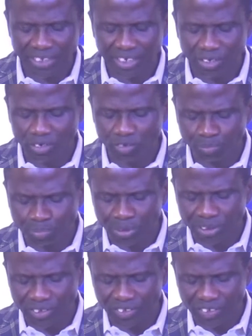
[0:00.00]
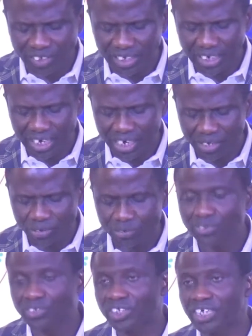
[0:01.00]
the Lord builds the
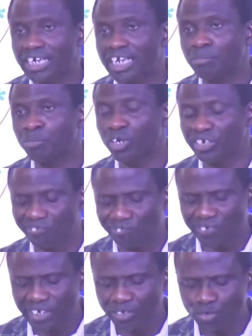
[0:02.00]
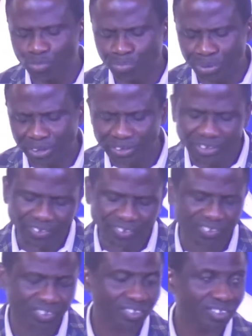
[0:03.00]
house, they labor in vain who build
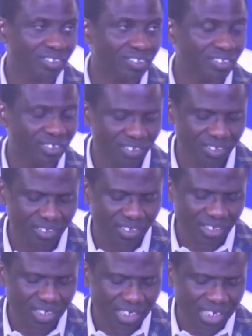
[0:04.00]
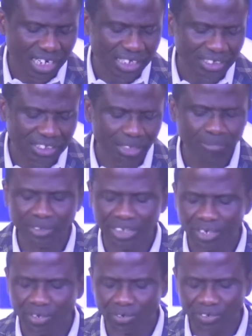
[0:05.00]
it. Except the
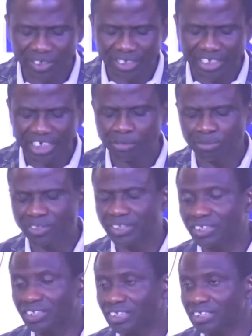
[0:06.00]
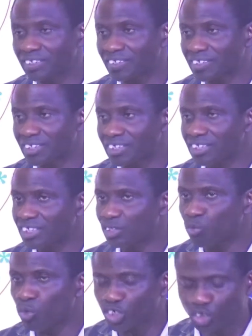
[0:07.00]
Lord keeps the city, the
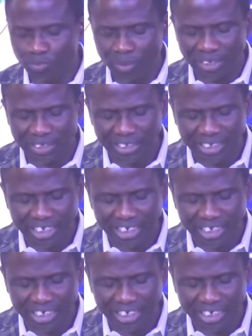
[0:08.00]
watchman